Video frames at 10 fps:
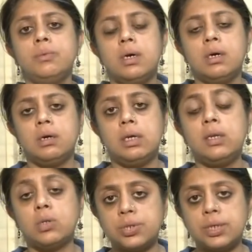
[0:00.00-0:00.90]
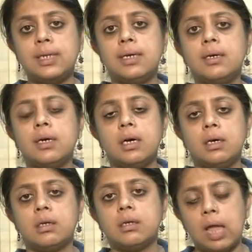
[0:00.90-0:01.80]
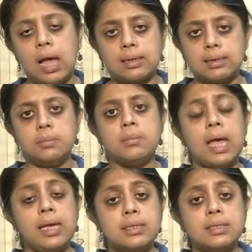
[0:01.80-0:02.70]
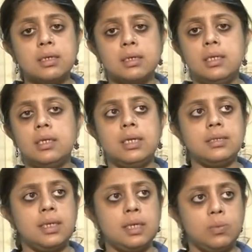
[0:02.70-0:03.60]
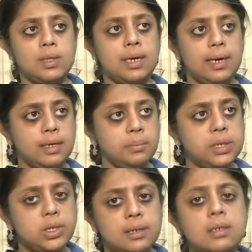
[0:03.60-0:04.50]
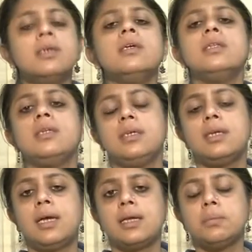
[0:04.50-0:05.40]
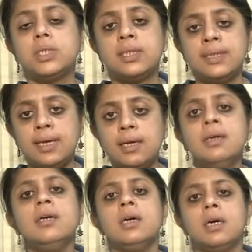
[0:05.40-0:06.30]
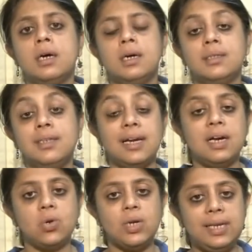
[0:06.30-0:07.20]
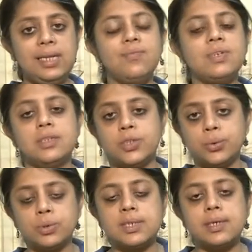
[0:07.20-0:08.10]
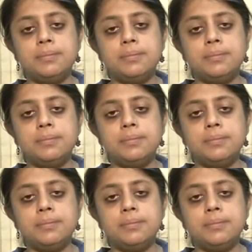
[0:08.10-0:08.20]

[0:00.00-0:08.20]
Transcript: uh in Australia, our team is certainly raising it with the High Commission, the Indian High Commission there. Uh, they are on leave till Tuesday,